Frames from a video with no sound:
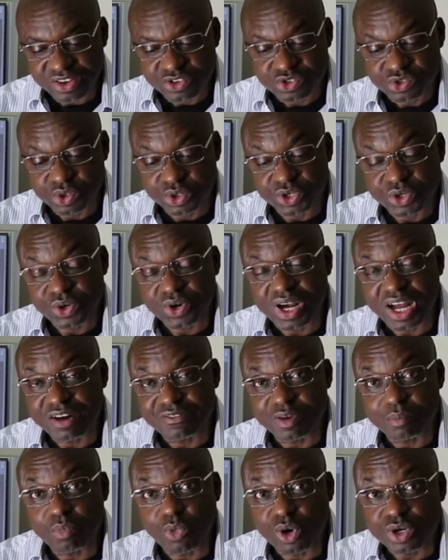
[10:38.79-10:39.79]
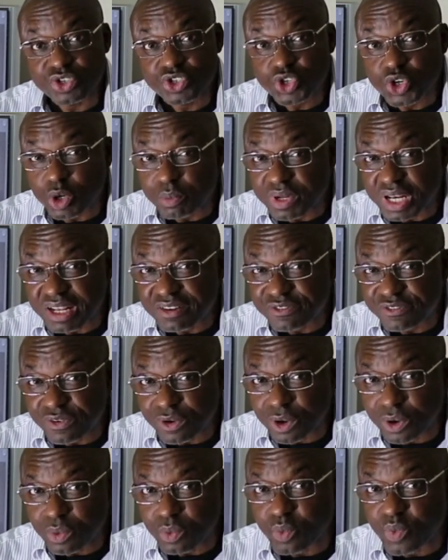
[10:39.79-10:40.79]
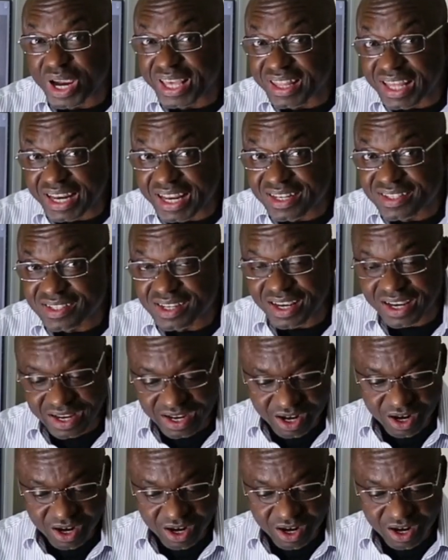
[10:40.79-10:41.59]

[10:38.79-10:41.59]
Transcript: so you're going to have a more turbulent flow within it